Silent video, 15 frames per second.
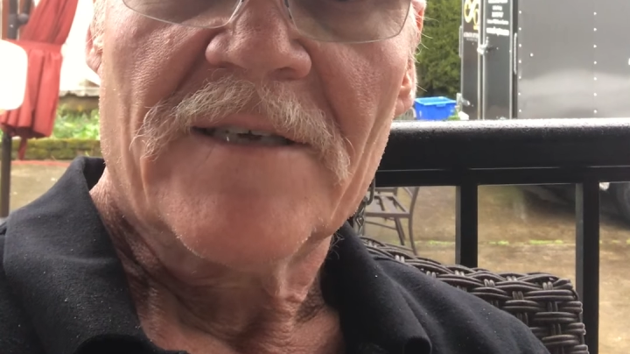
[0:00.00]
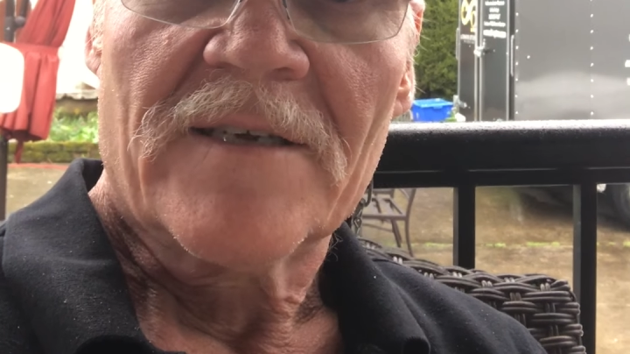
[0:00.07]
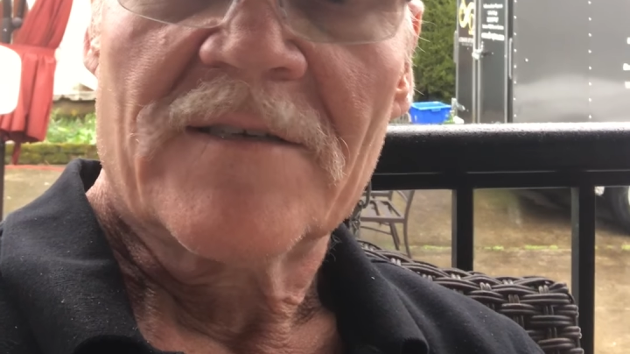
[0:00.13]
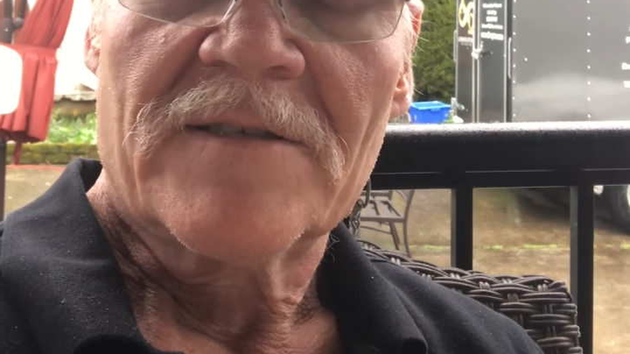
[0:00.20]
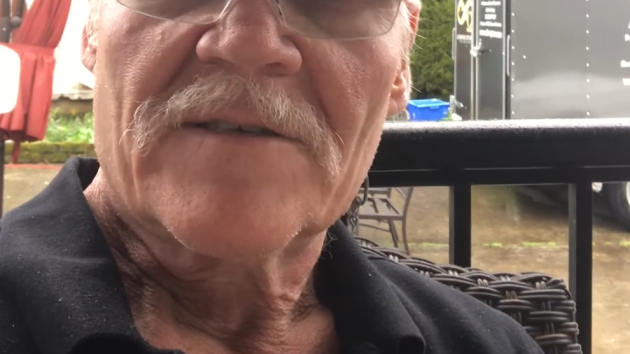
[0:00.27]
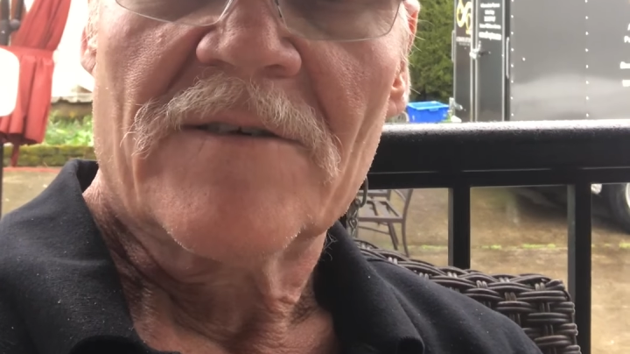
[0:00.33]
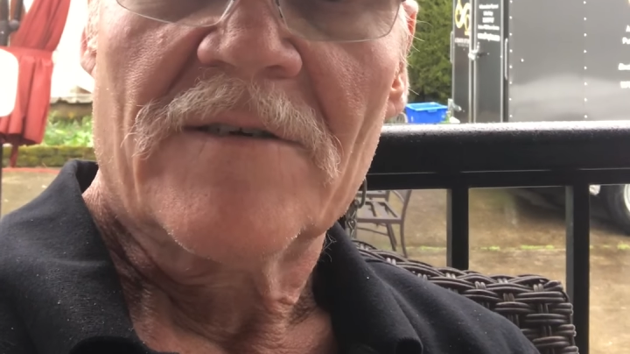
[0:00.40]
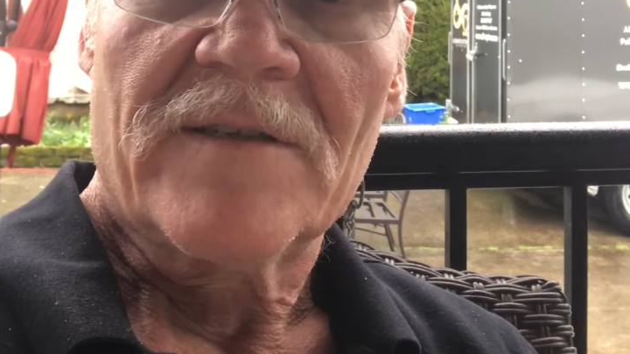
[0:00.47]
they
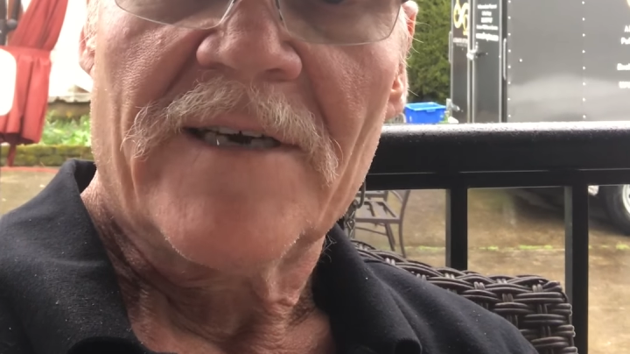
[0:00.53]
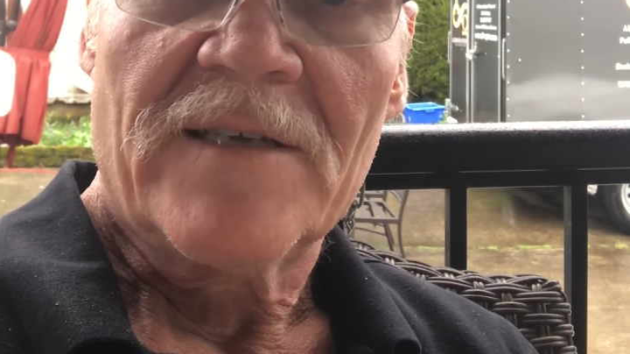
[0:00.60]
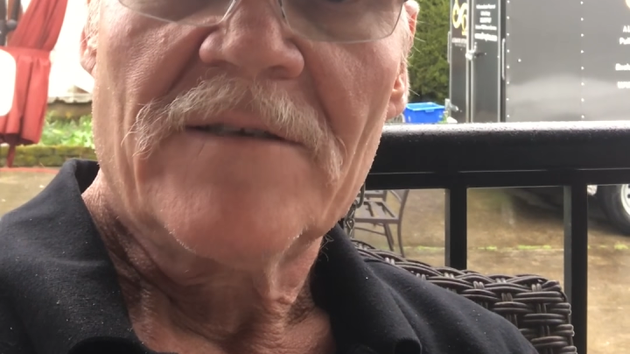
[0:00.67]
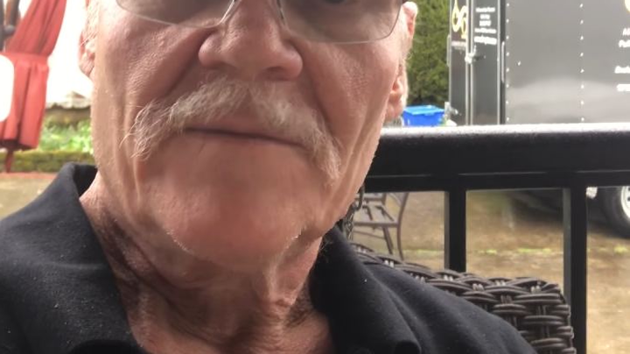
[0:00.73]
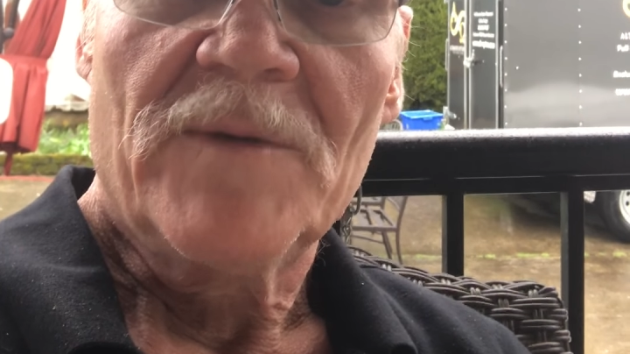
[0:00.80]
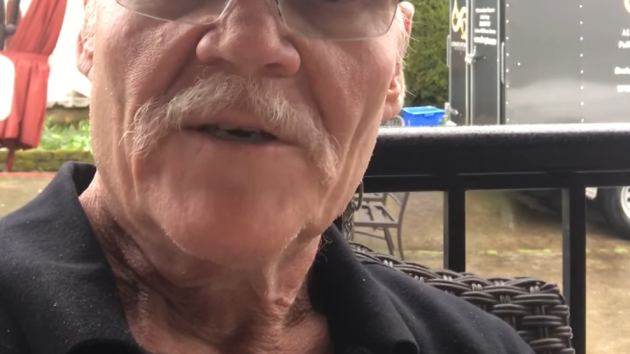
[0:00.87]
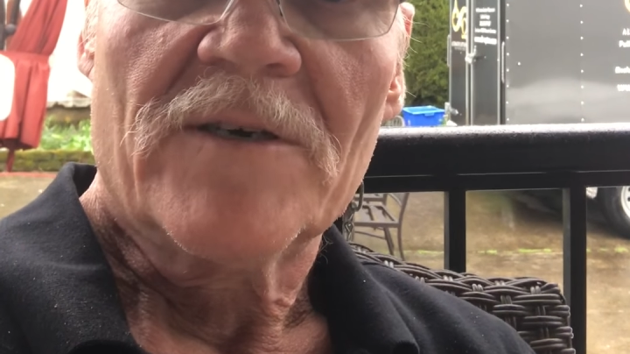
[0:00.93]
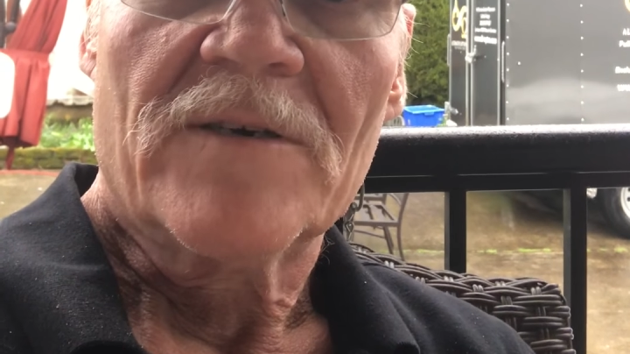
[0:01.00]
consider that
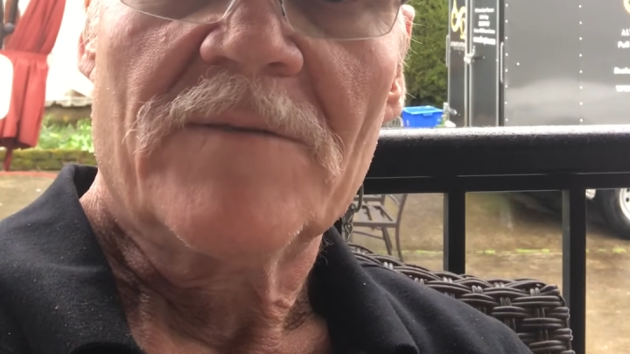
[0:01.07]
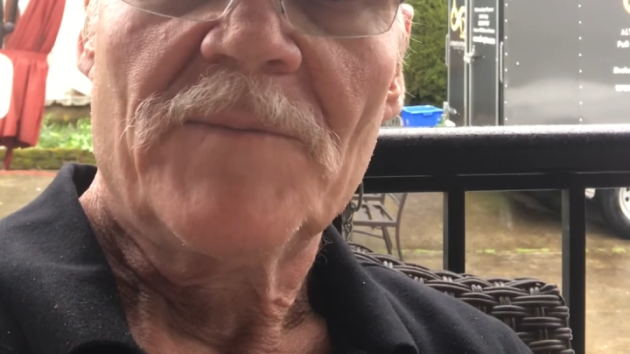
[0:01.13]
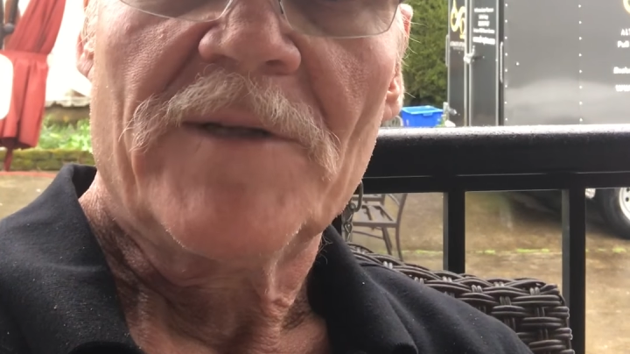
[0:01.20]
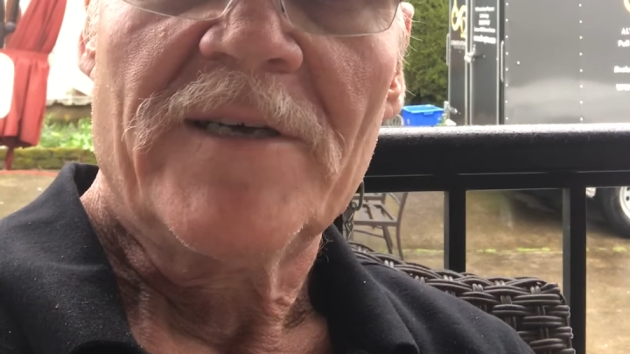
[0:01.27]
to be a good